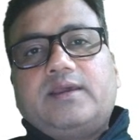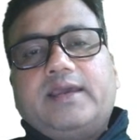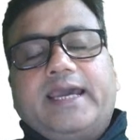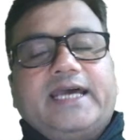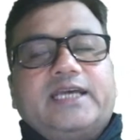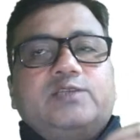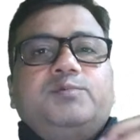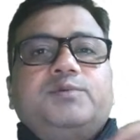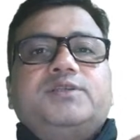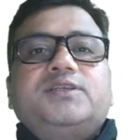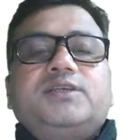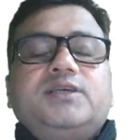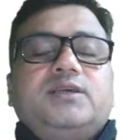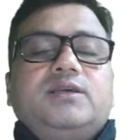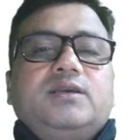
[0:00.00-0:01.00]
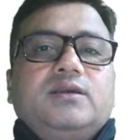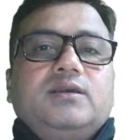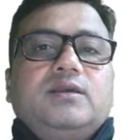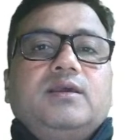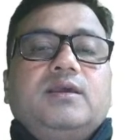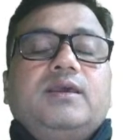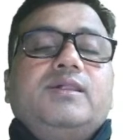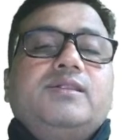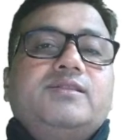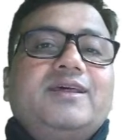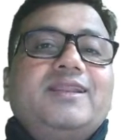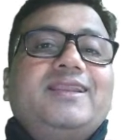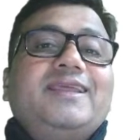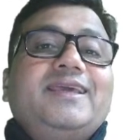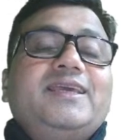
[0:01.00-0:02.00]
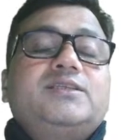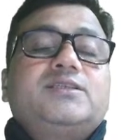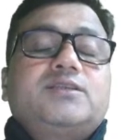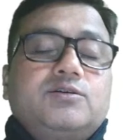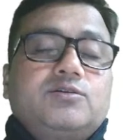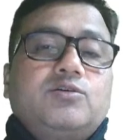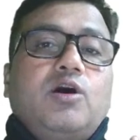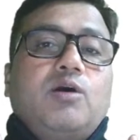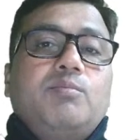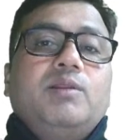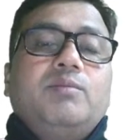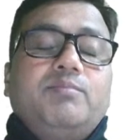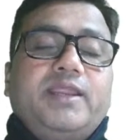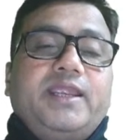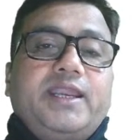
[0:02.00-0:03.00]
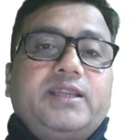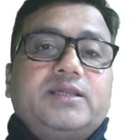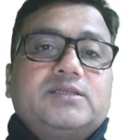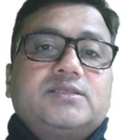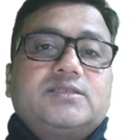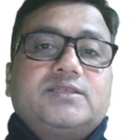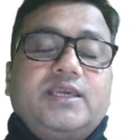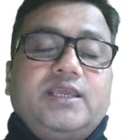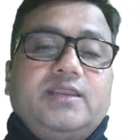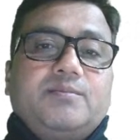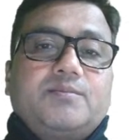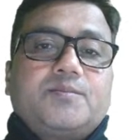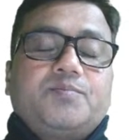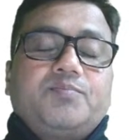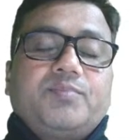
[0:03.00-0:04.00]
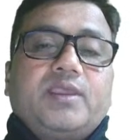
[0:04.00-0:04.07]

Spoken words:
as we see, is the least common bleed seen